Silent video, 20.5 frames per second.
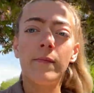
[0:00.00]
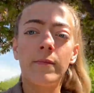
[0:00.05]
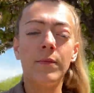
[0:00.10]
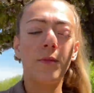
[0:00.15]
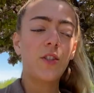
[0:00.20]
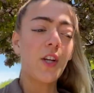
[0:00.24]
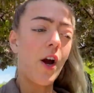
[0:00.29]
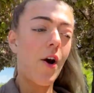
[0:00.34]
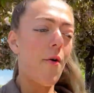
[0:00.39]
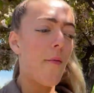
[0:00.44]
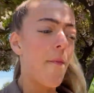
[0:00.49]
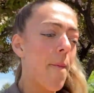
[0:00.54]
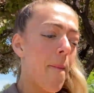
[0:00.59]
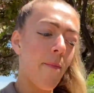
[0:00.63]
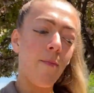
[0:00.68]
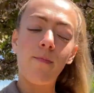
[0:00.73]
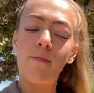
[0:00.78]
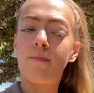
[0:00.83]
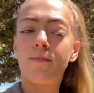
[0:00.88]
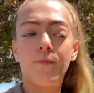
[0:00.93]
so
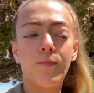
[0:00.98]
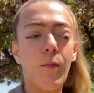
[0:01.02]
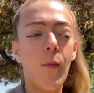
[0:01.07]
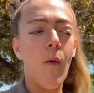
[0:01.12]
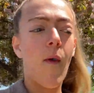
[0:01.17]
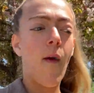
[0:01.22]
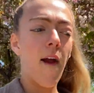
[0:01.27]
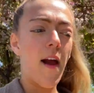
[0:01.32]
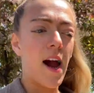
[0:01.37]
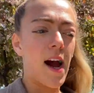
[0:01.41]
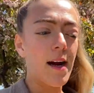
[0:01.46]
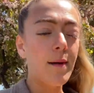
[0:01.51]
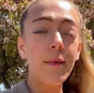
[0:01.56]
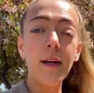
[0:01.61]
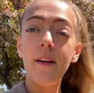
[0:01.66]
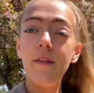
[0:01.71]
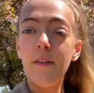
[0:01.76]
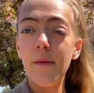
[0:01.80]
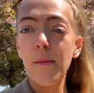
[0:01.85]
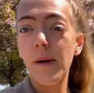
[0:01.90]
I'm
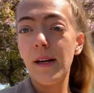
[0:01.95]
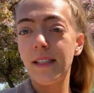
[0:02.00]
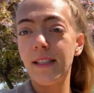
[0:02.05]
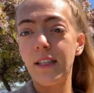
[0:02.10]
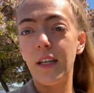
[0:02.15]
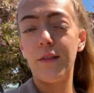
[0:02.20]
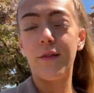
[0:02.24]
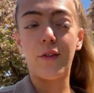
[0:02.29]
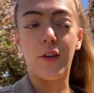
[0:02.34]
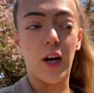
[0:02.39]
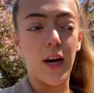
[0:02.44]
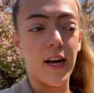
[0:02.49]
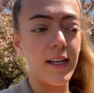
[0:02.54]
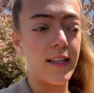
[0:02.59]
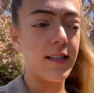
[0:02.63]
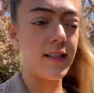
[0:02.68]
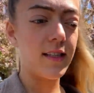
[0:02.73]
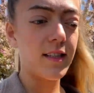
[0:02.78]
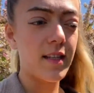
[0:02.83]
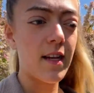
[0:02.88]
giving myself
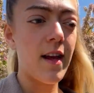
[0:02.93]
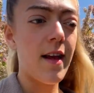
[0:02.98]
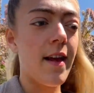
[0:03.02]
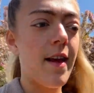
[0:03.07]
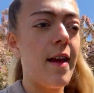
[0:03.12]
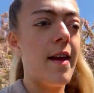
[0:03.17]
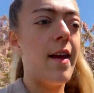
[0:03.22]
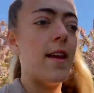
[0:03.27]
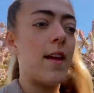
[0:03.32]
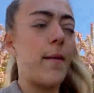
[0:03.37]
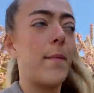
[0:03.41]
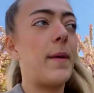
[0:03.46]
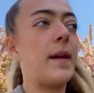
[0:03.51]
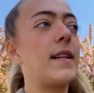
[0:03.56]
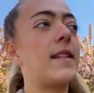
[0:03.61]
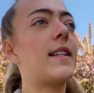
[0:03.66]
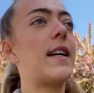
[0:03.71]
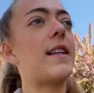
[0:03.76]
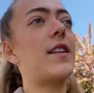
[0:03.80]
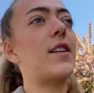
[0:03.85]
grace
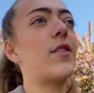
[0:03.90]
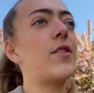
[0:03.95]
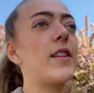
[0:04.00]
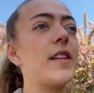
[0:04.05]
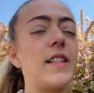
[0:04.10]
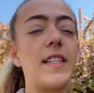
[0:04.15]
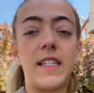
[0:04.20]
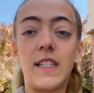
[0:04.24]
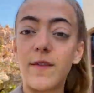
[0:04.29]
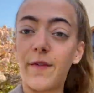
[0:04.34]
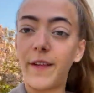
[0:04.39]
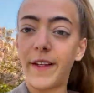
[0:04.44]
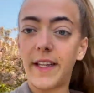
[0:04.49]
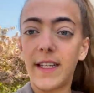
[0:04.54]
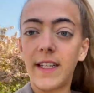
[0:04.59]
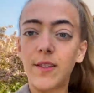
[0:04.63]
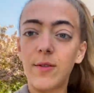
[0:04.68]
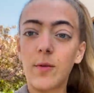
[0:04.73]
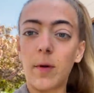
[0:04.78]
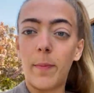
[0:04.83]
because I know that these
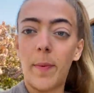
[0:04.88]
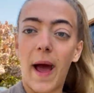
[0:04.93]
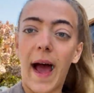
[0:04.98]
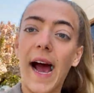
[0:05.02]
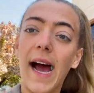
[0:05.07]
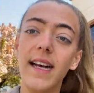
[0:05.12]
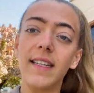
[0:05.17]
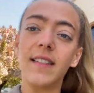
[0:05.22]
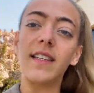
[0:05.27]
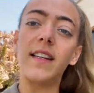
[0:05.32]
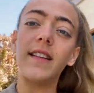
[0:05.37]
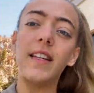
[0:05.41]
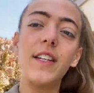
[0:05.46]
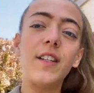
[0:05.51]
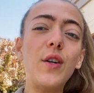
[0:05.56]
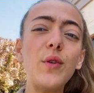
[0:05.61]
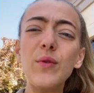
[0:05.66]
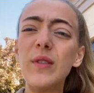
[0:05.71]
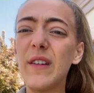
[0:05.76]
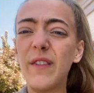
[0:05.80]
feelings will pass and they
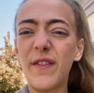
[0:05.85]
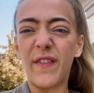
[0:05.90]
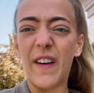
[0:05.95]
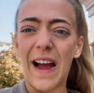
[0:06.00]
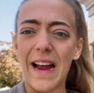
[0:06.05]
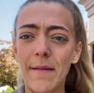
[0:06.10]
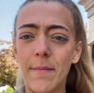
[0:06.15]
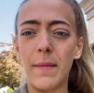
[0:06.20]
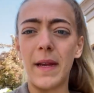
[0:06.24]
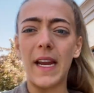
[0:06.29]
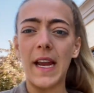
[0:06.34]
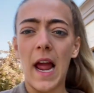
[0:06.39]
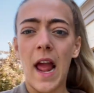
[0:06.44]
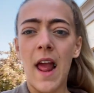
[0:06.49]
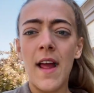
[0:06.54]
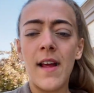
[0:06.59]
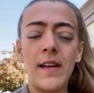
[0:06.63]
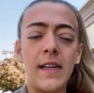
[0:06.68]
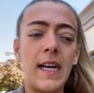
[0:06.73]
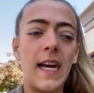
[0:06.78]
don't define me,
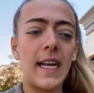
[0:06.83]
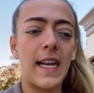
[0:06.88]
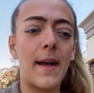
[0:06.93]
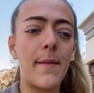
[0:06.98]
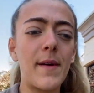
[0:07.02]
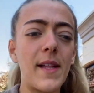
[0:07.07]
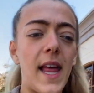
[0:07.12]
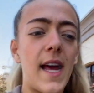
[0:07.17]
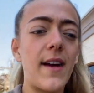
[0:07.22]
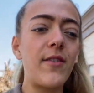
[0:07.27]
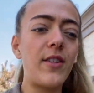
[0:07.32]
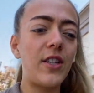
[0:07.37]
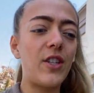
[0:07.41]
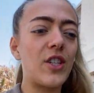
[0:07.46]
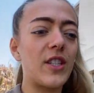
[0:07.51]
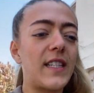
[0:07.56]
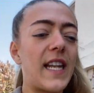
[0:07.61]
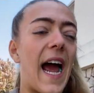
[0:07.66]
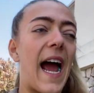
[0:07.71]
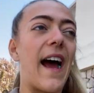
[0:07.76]
and I'm allowed to
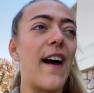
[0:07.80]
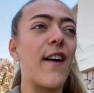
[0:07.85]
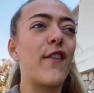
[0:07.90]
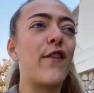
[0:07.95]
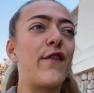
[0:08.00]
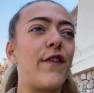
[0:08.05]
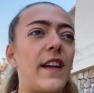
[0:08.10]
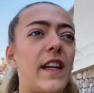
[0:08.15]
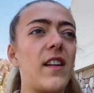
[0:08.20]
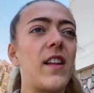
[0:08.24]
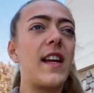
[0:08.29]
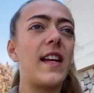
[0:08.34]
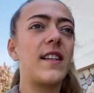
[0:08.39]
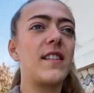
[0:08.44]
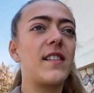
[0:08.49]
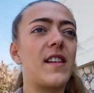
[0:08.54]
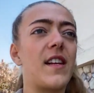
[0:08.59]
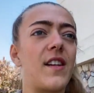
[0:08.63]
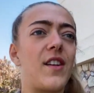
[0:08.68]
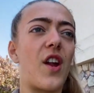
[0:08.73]
just have
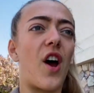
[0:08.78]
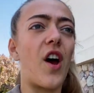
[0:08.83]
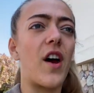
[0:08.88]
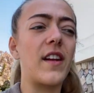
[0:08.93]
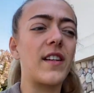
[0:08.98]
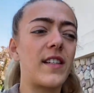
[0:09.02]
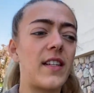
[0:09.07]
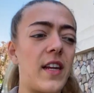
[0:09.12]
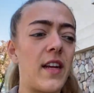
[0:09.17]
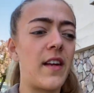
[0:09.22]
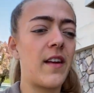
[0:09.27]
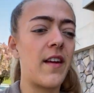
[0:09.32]
feelings and not